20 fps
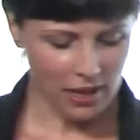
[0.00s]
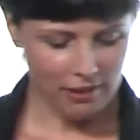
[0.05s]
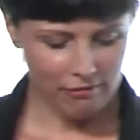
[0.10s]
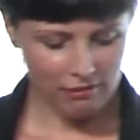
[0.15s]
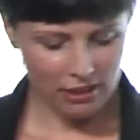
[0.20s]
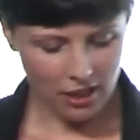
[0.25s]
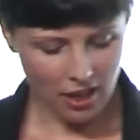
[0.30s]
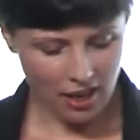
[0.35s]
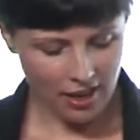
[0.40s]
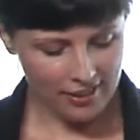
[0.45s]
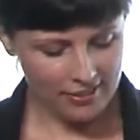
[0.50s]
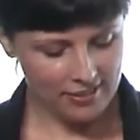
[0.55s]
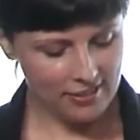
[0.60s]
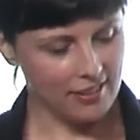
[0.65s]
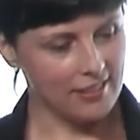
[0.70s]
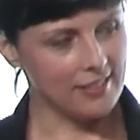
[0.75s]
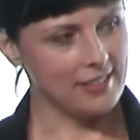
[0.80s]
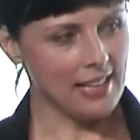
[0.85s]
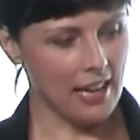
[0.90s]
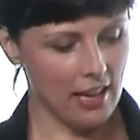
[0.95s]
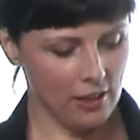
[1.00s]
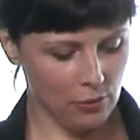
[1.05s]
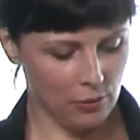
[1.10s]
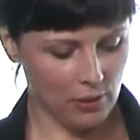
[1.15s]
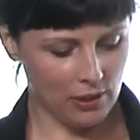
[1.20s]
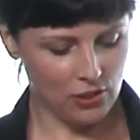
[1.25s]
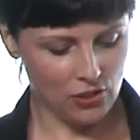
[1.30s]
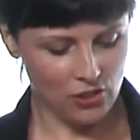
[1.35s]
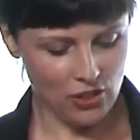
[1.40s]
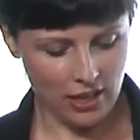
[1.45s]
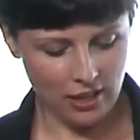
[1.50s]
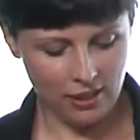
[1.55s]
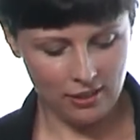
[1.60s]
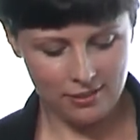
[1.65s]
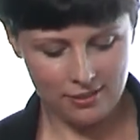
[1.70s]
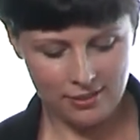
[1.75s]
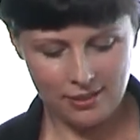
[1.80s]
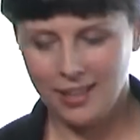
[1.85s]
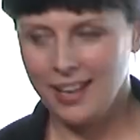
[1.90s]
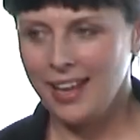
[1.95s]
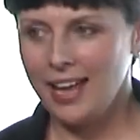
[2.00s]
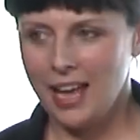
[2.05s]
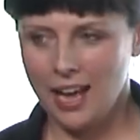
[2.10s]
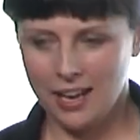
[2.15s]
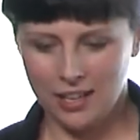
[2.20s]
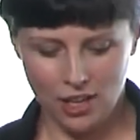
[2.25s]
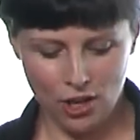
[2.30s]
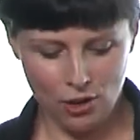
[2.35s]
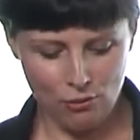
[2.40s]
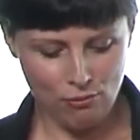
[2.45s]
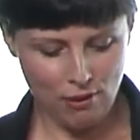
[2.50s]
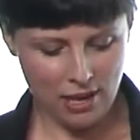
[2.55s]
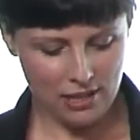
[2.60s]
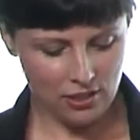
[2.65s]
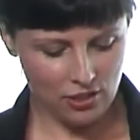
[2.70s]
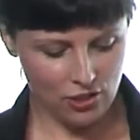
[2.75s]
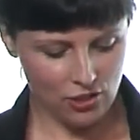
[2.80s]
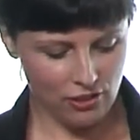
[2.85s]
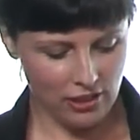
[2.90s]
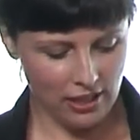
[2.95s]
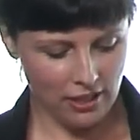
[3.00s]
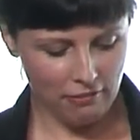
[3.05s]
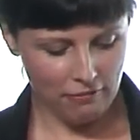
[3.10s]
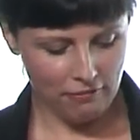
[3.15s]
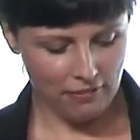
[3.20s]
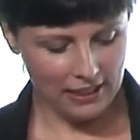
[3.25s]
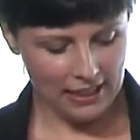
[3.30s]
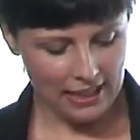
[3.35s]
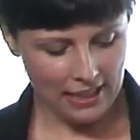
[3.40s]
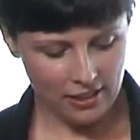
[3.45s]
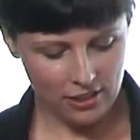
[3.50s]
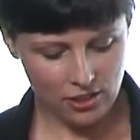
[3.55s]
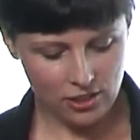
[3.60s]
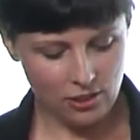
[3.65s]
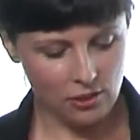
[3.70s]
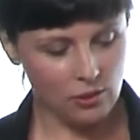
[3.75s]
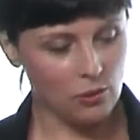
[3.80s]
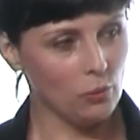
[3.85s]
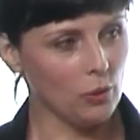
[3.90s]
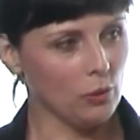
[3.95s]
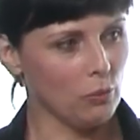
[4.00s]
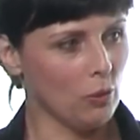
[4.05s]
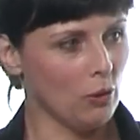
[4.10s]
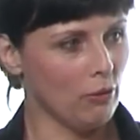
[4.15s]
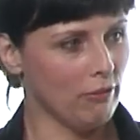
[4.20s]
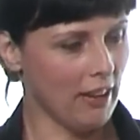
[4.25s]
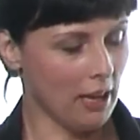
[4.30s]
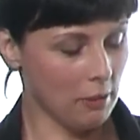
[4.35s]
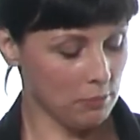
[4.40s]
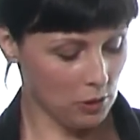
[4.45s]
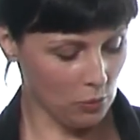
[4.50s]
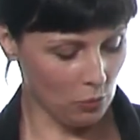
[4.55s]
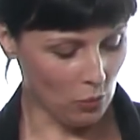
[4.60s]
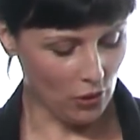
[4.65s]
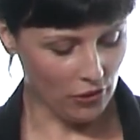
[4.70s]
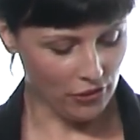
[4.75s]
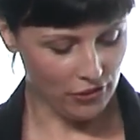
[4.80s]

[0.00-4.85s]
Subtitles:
by a reliance on Southwest trains and a hereditary affiliation with Wolverhampton